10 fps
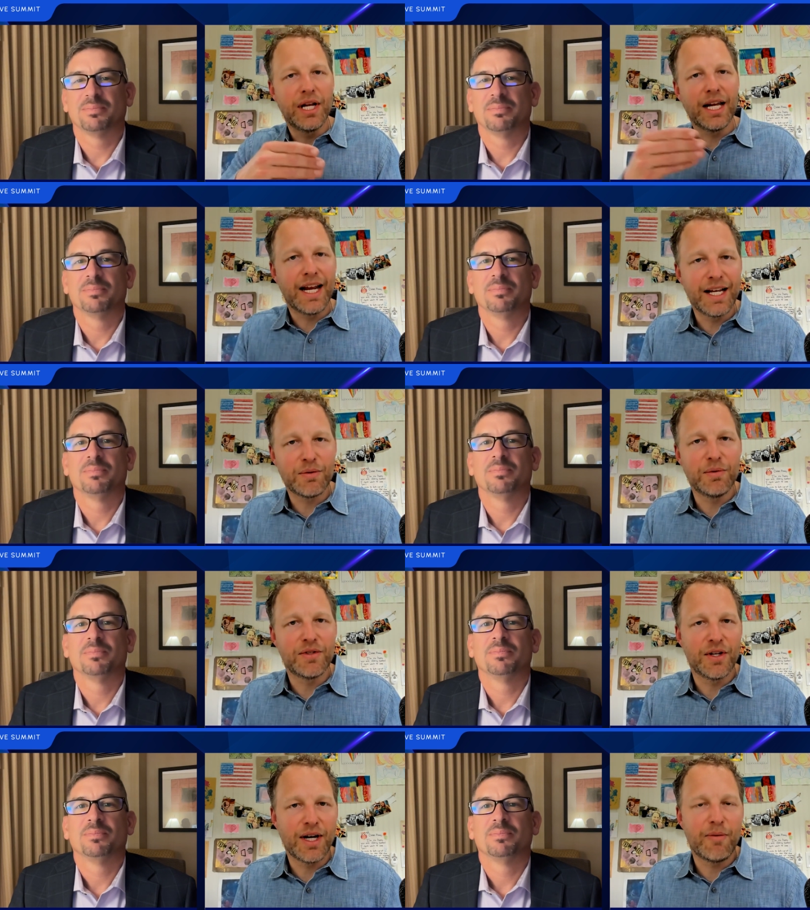Speaker 1: putting
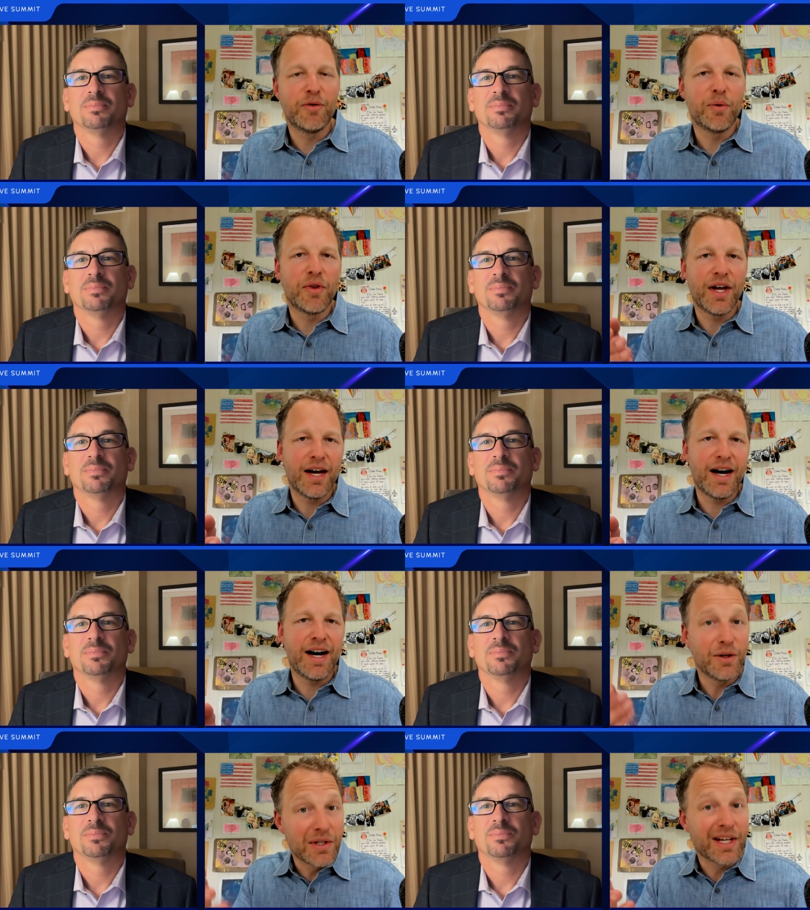enhancements on top of it with
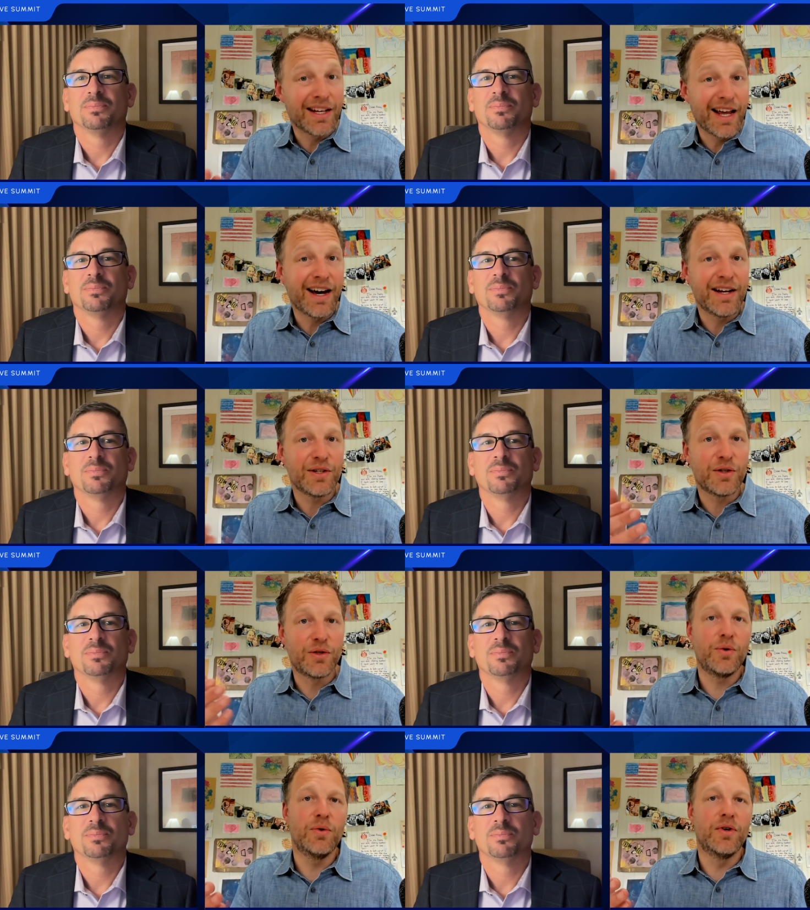AI, using an AI as
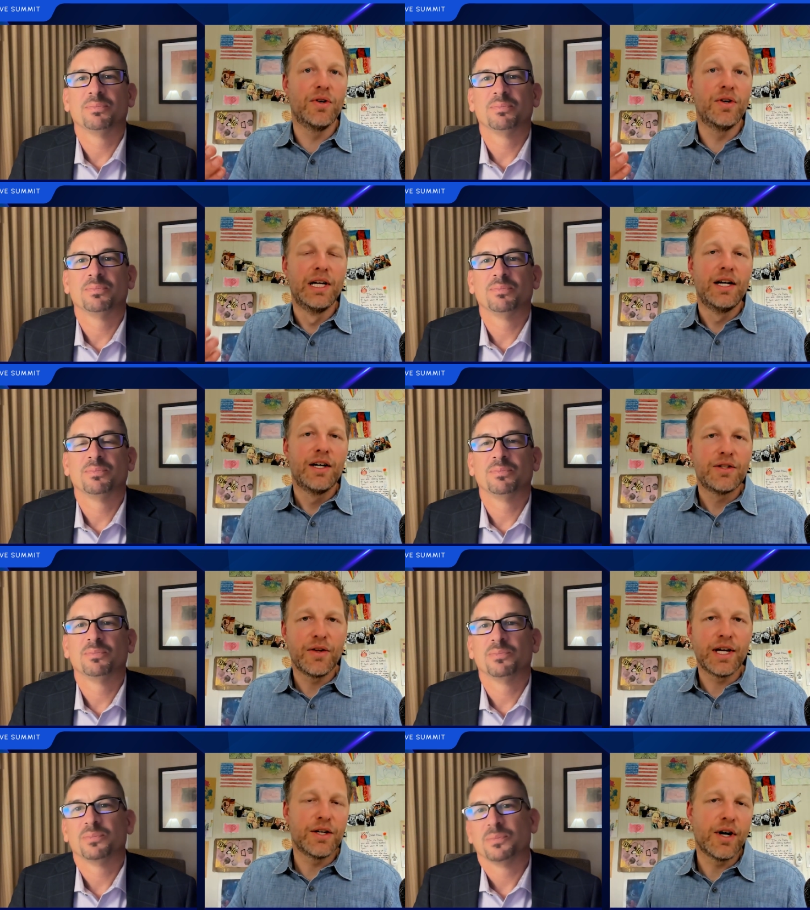a tool
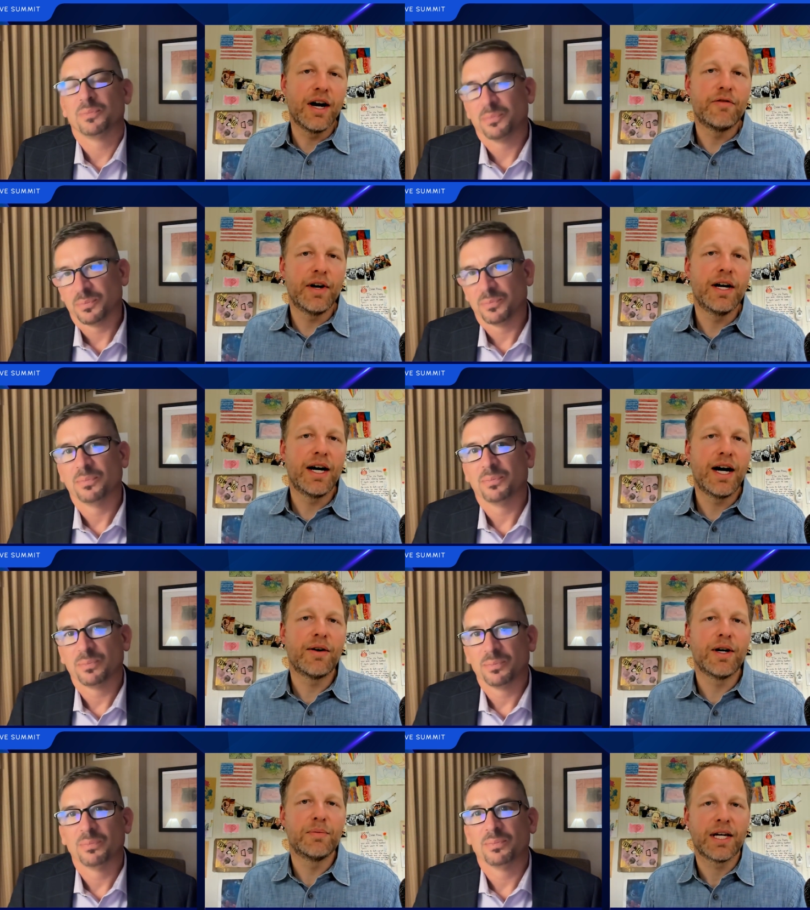so they can drive uh,
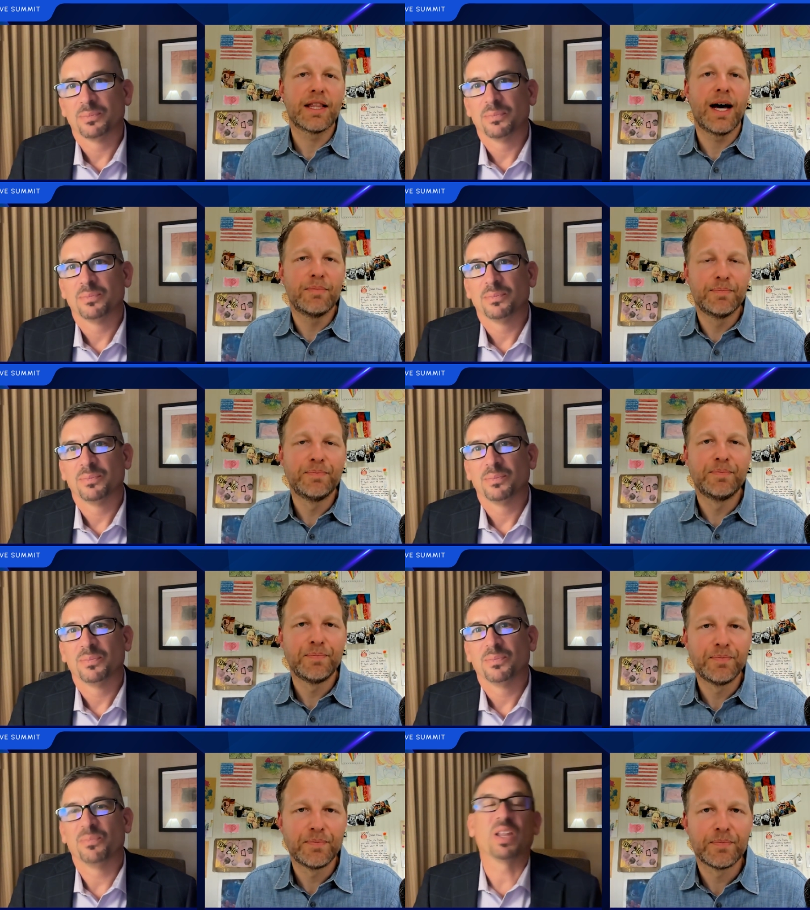outcomes like that.
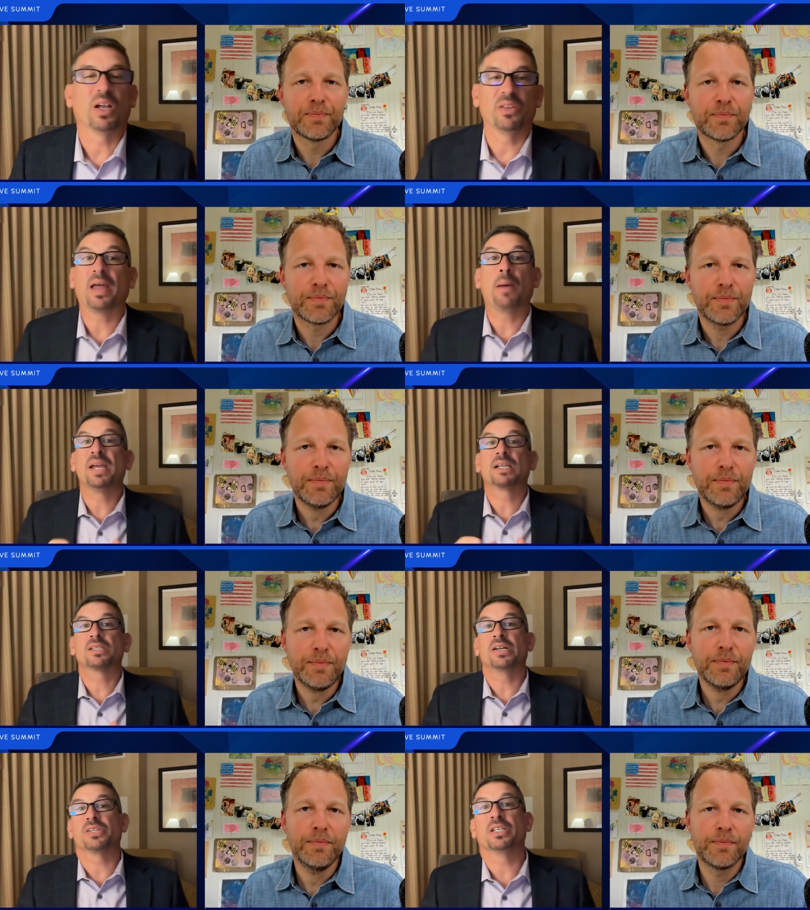
Speaker 2: No, no, that makes
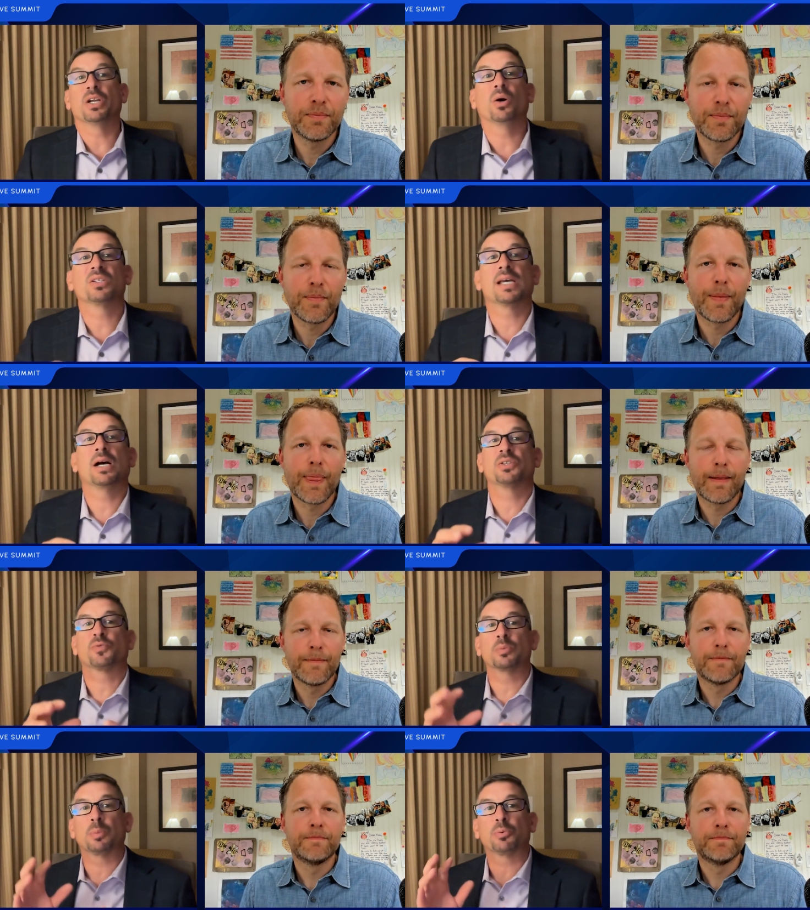sense. And, you know, it sounds
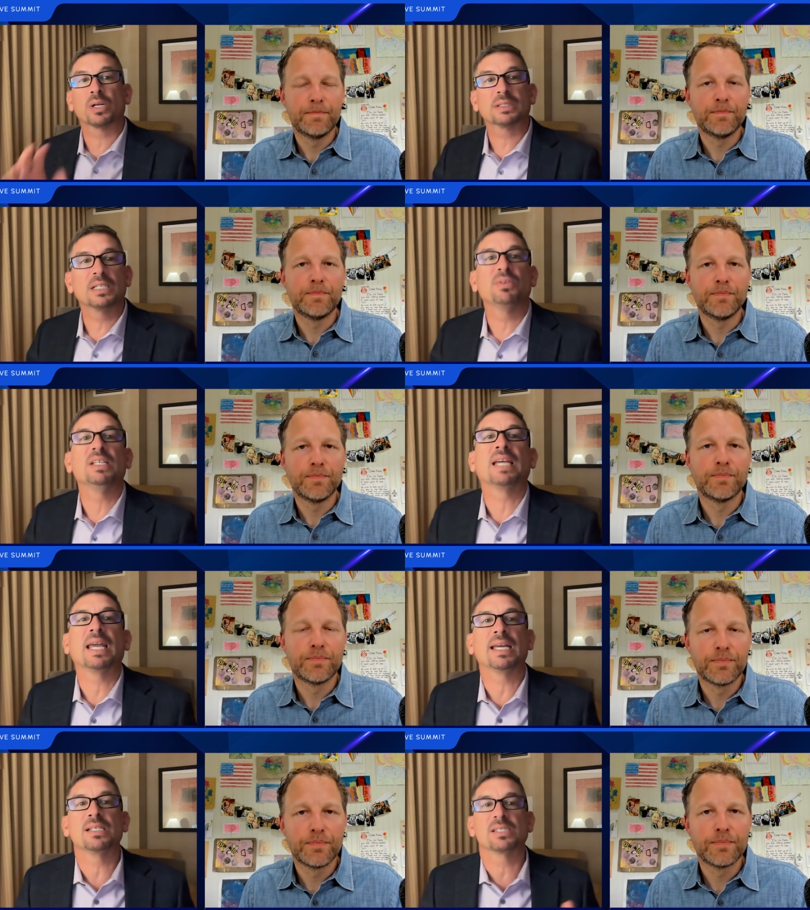from the productivity
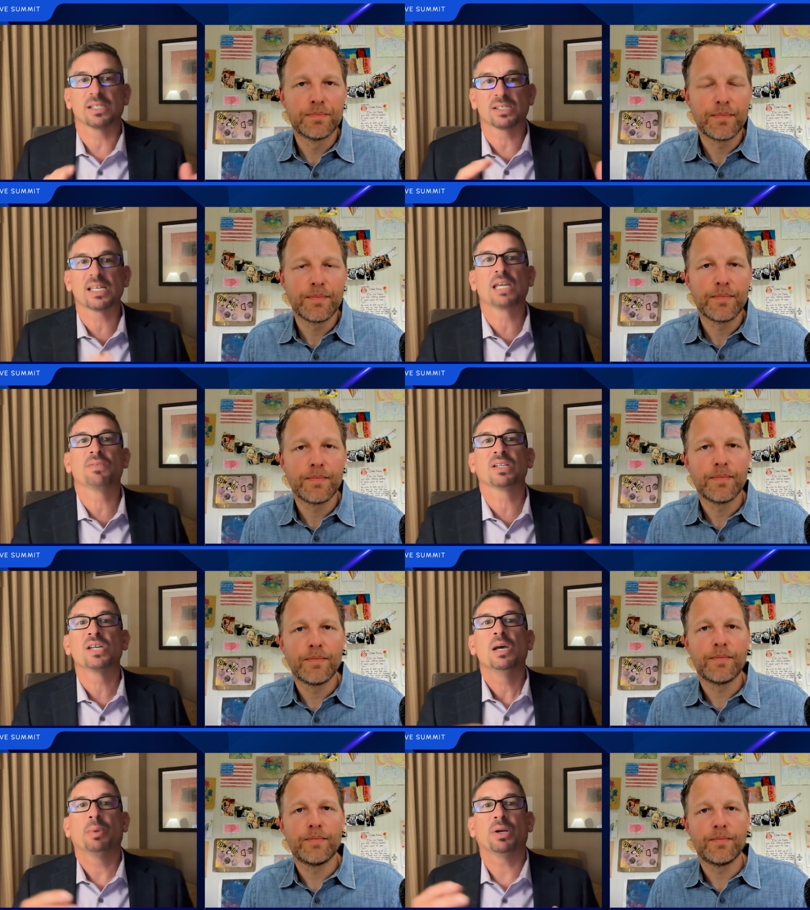gains and the
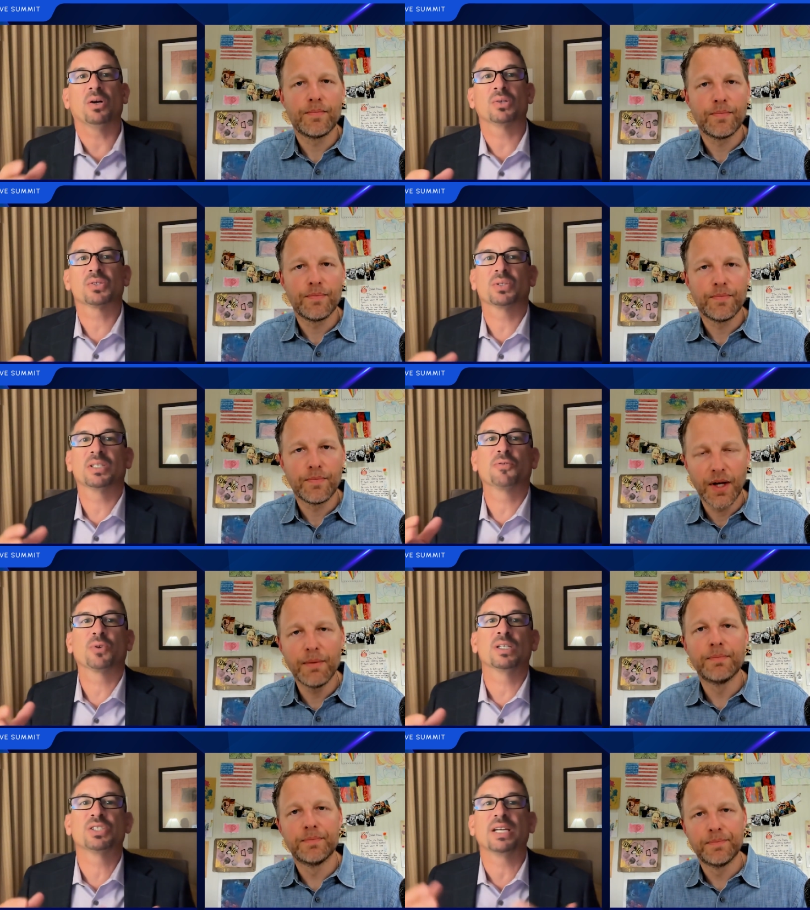savings, but also the
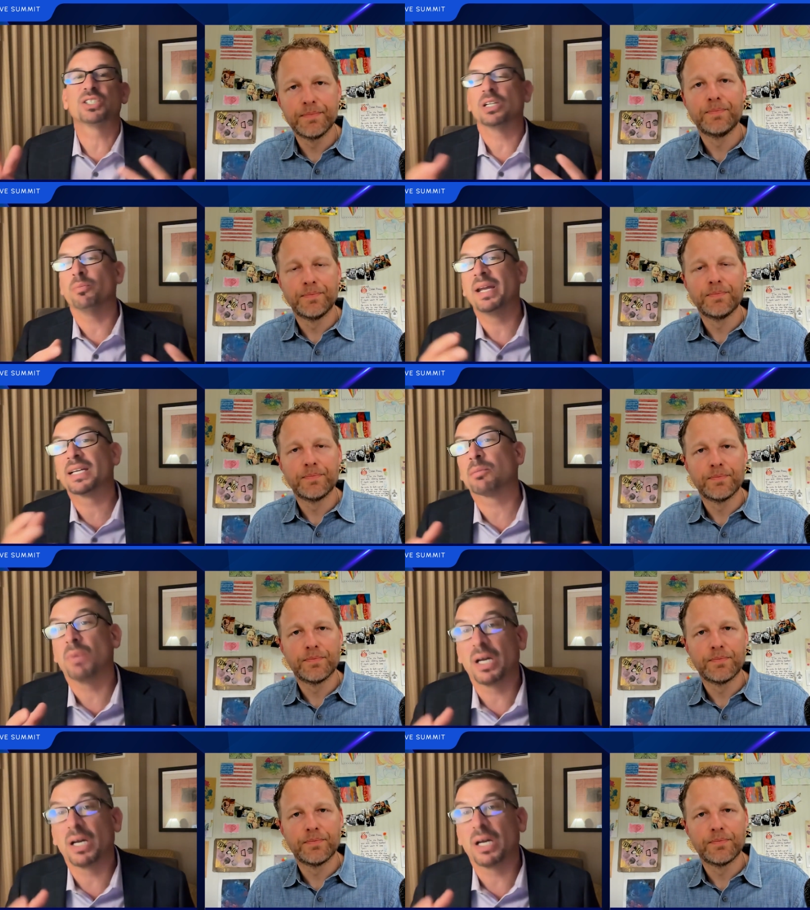differentiation of making